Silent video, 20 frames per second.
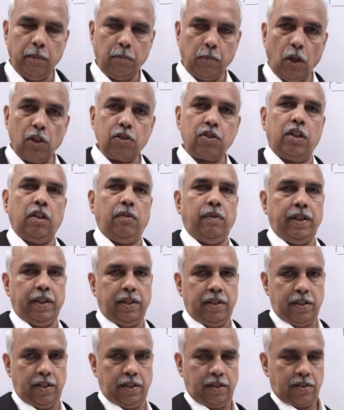positive
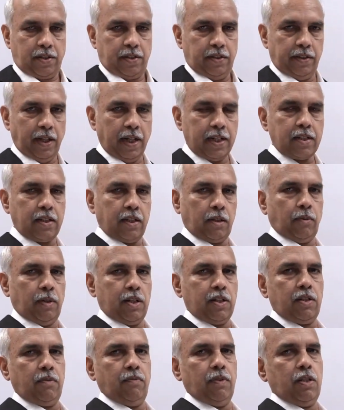integers. That's the
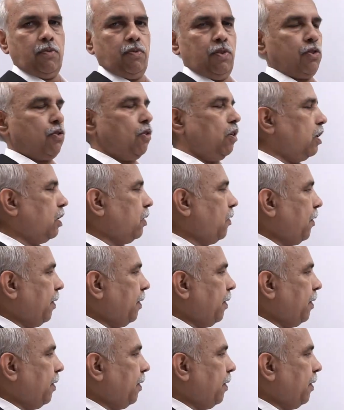question which we solved.